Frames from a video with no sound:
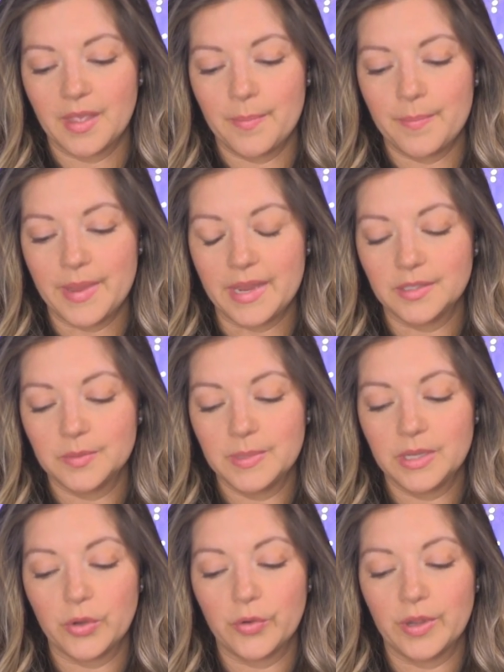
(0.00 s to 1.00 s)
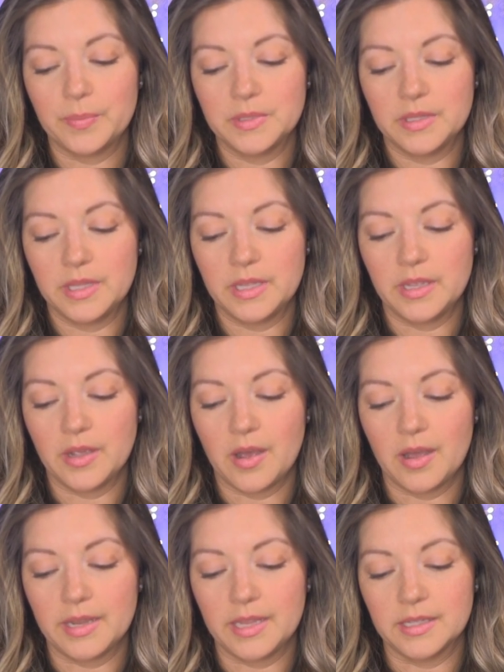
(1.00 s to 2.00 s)
Amazement gripped the
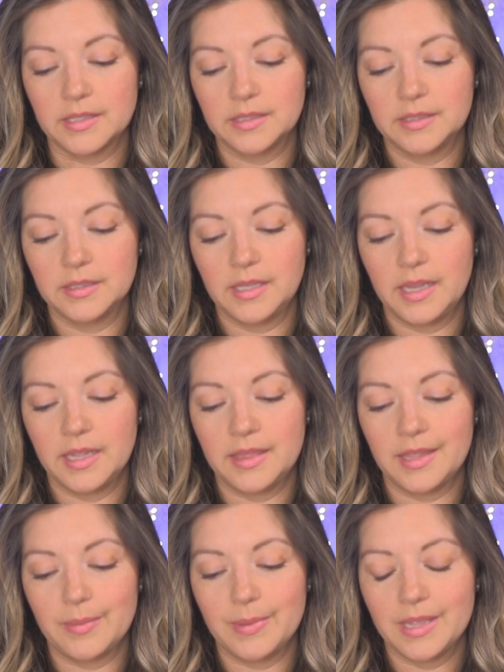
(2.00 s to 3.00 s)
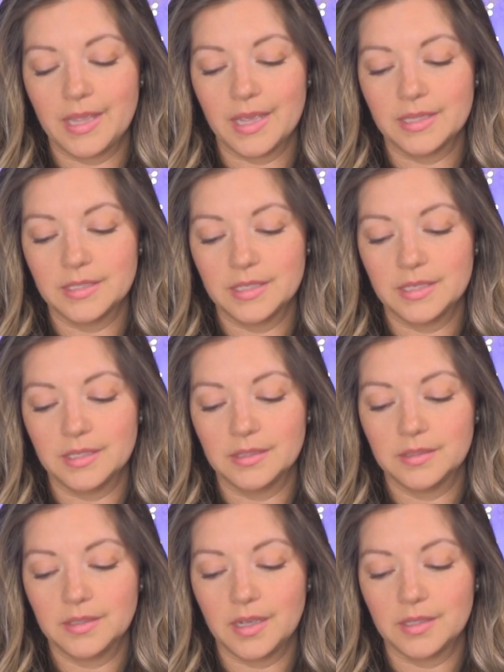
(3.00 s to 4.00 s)
audience, and they began to
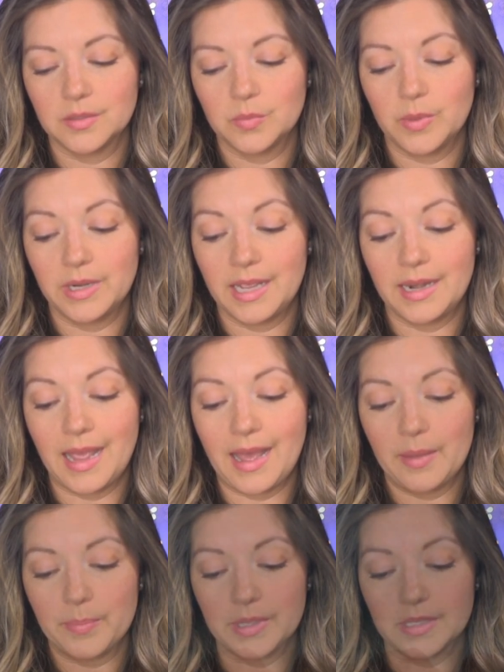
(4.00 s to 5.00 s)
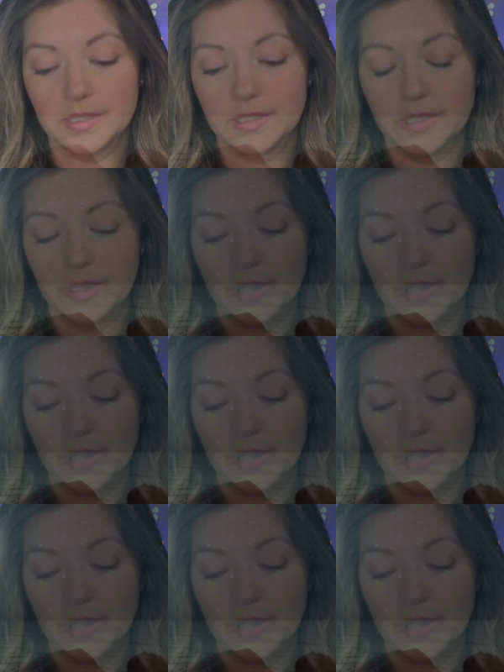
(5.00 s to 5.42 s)
discuss what had happened.